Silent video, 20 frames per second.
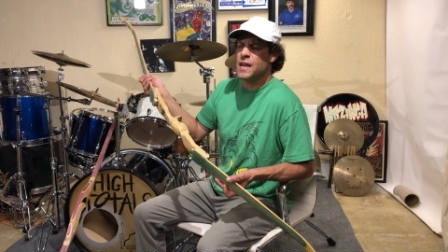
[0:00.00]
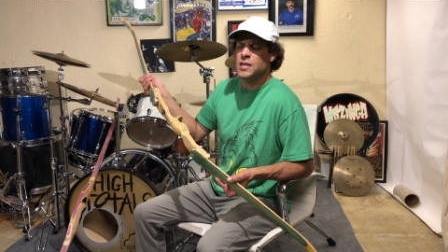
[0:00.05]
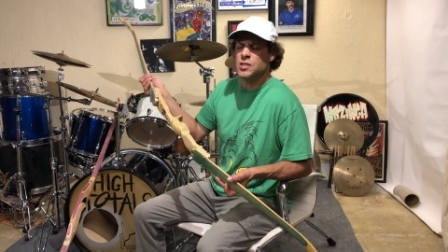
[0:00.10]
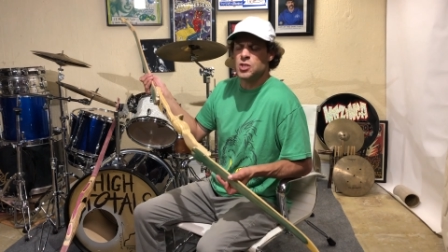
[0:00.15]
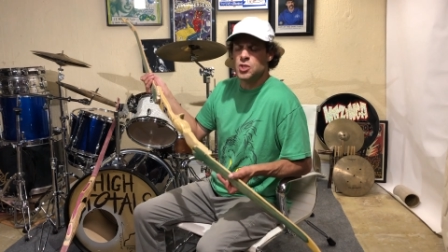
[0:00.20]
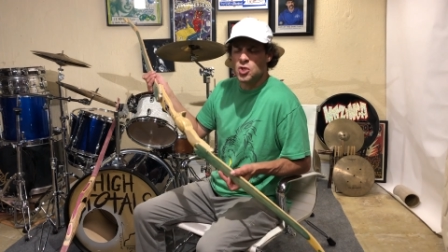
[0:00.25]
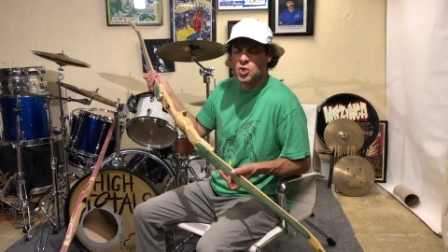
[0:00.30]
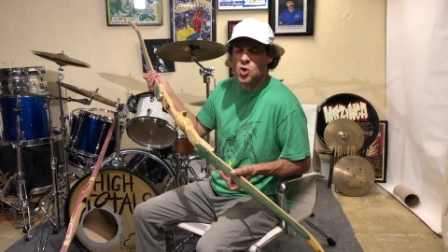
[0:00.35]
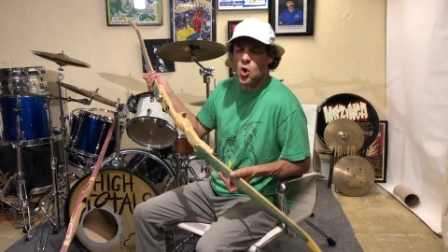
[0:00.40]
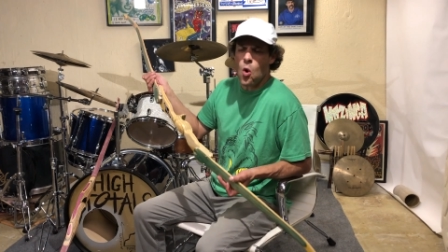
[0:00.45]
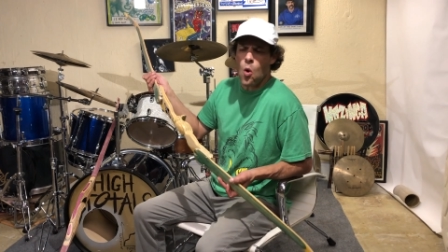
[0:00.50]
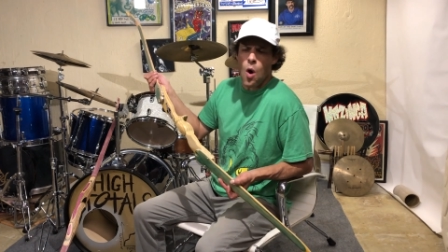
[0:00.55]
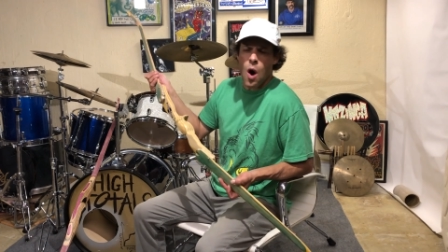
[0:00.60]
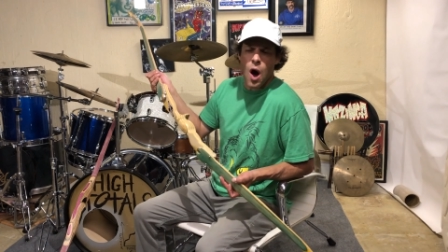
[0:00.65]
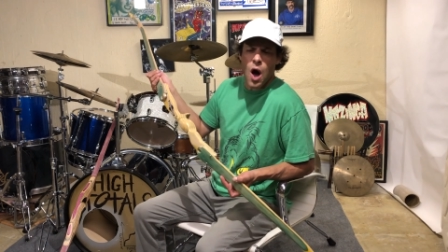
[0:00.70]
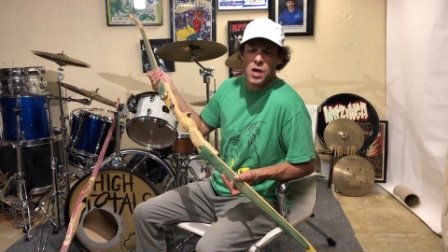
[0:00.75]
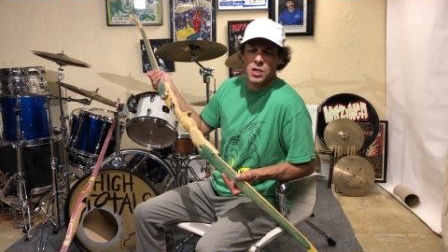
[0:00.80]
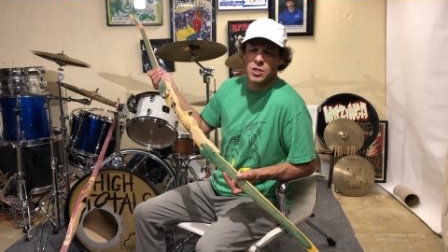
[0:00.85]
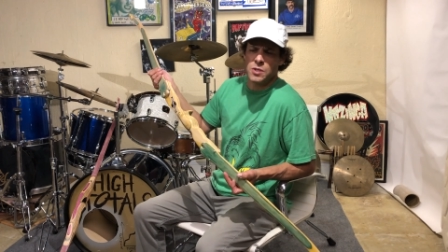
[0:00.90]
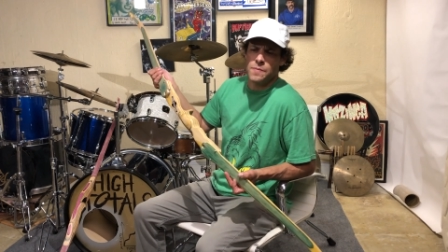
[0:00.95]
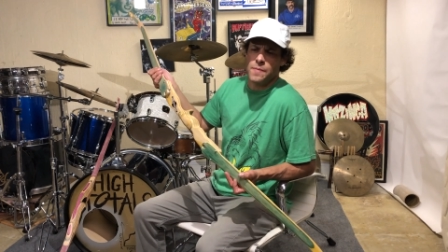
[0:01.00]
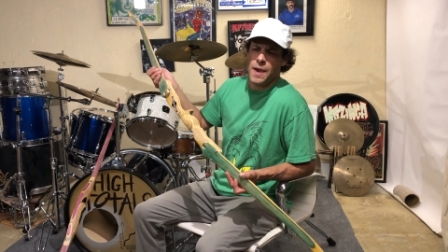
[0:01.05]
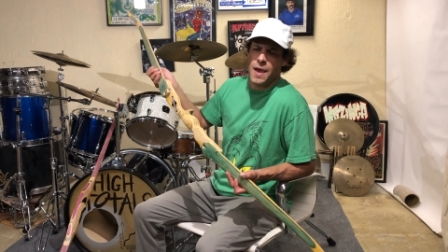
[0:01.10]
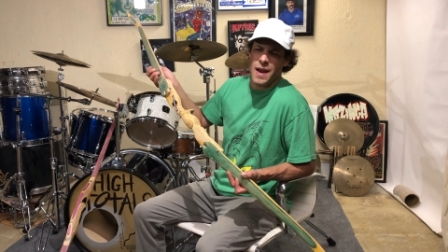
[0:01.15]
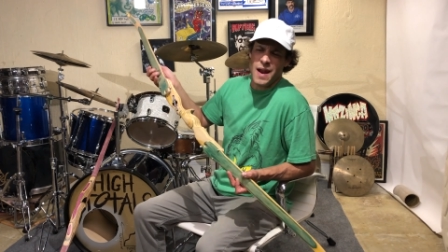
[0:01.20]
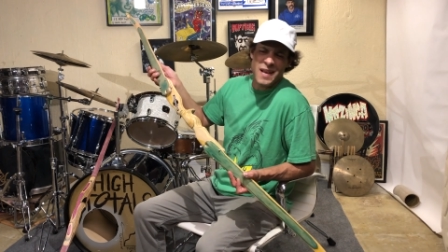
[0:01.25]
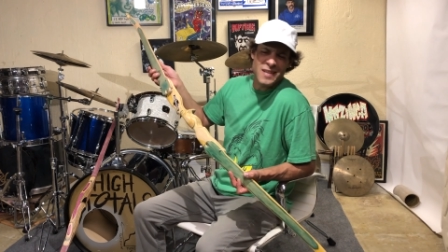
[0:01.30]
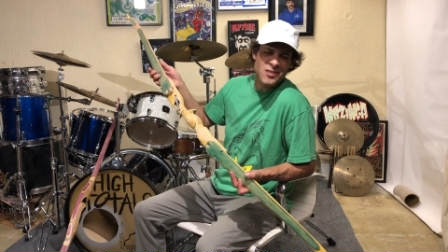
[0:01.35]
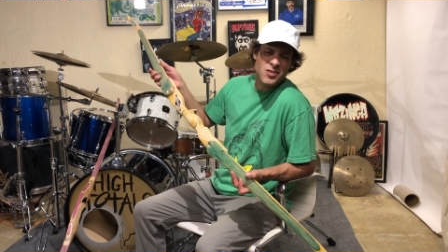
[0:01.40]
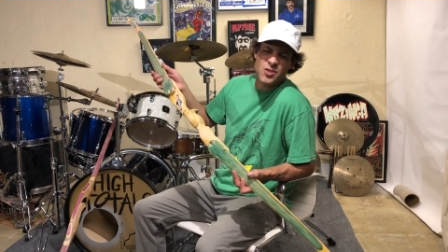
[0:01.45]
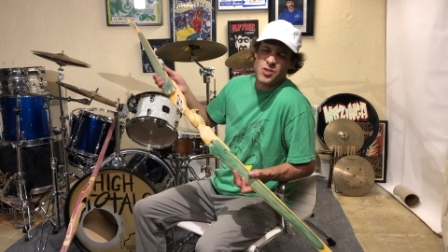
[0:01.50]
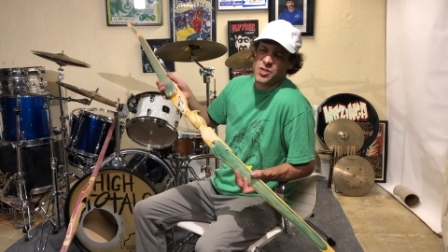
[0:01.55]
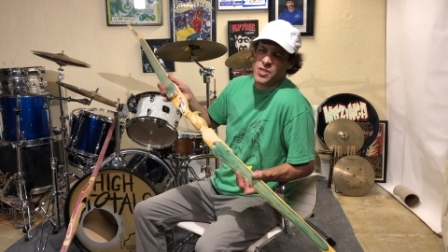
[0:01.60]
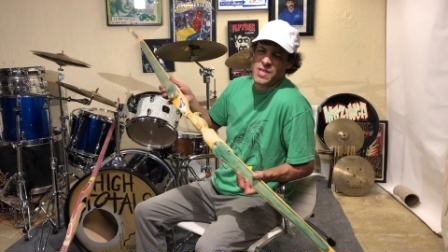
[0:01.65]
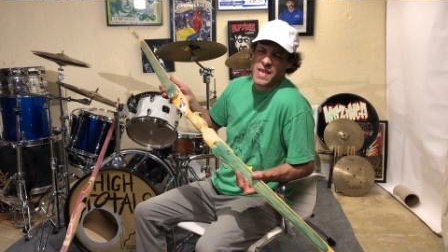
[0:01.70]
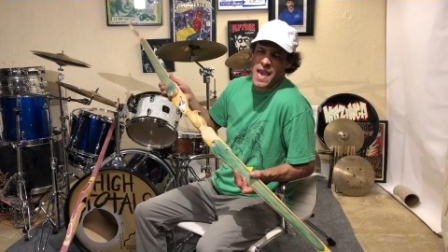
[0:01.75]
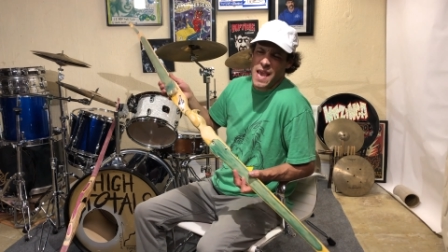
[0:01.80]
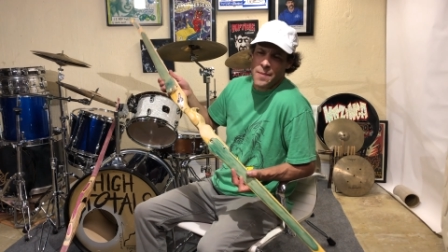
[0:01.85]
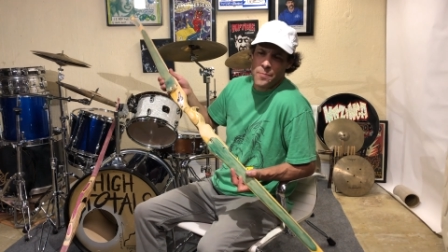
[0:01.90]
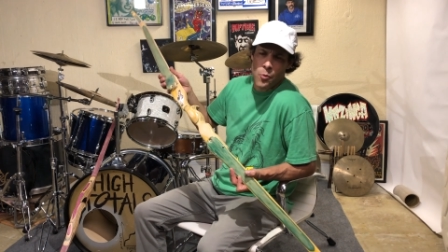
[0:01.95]
is so awesome, man. I used to
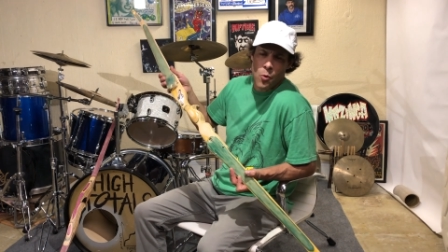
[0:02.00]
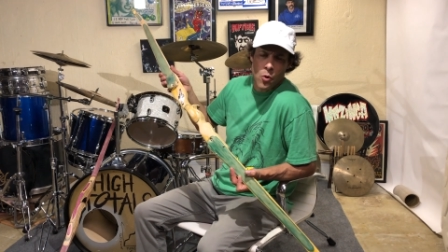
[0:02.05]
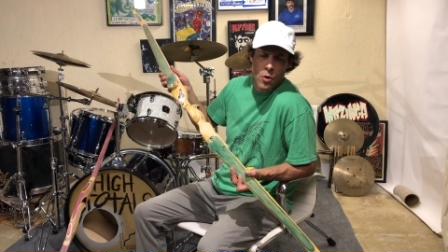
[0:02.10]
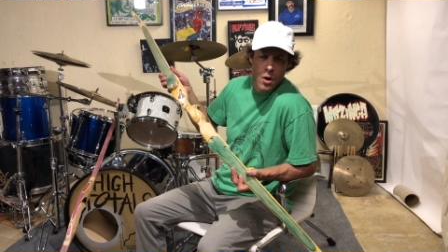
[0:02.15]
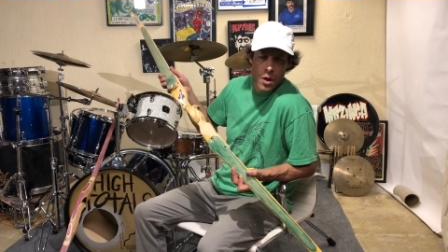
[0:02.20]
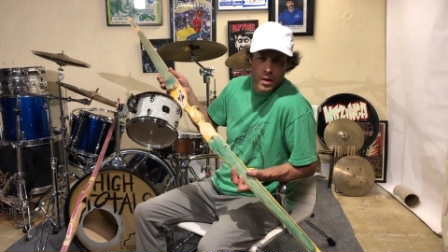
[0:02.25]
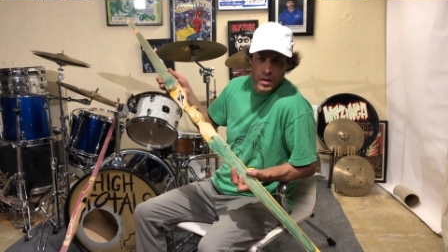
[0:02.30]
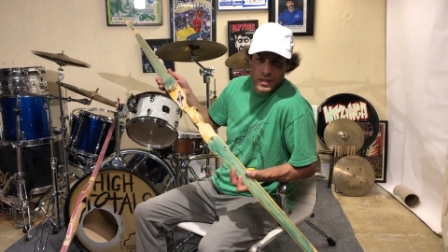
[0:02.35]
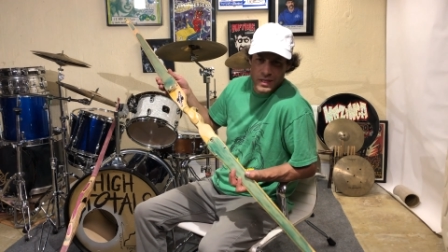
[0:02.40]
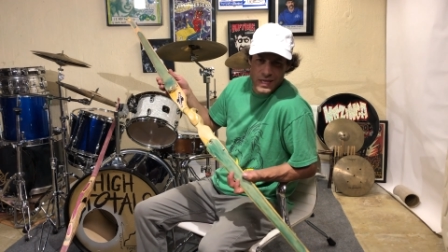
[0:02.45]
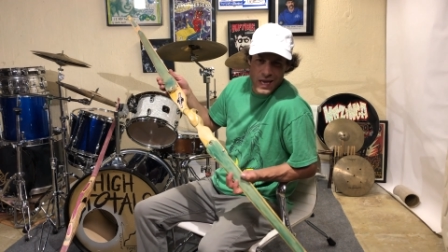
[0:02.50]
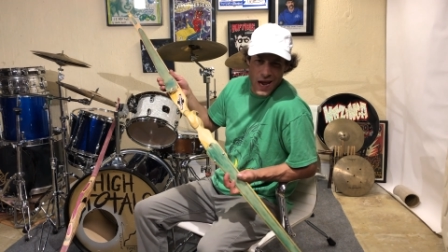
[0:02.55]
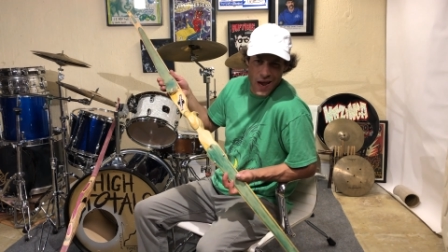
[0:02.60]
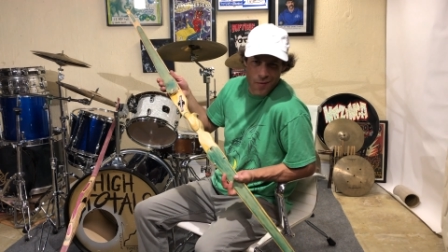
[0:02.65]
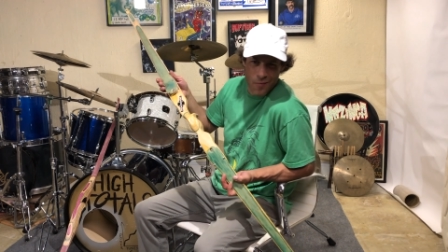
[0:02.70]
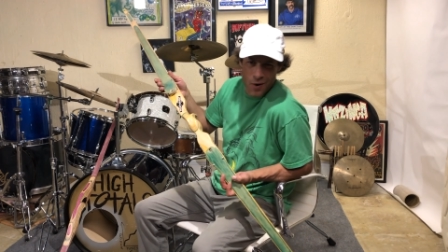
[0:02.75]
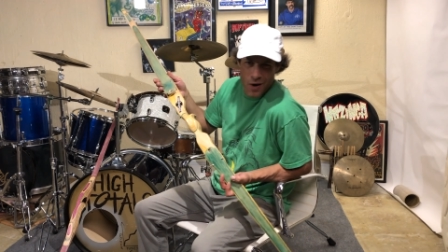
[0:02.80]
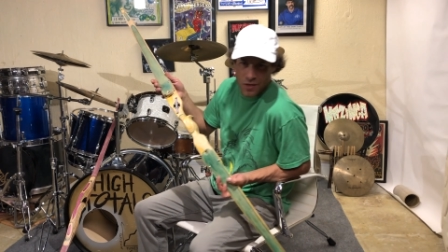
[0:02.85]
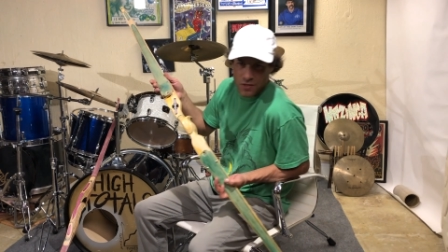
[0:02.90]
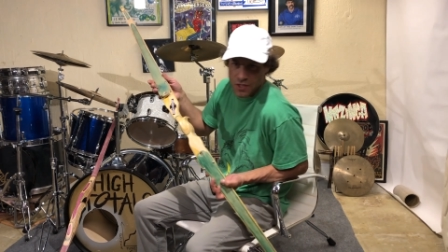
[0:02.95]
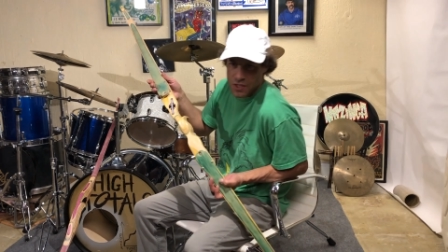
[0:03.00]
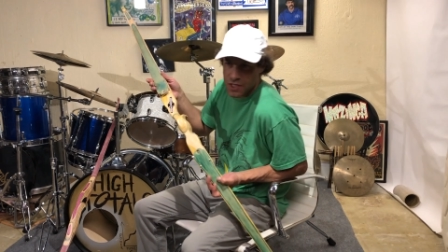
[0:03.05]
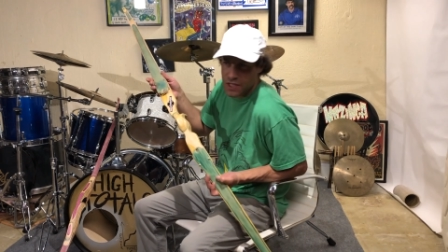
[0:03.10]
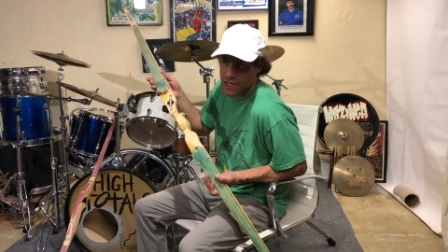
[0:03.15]
skateboard all the time when I was a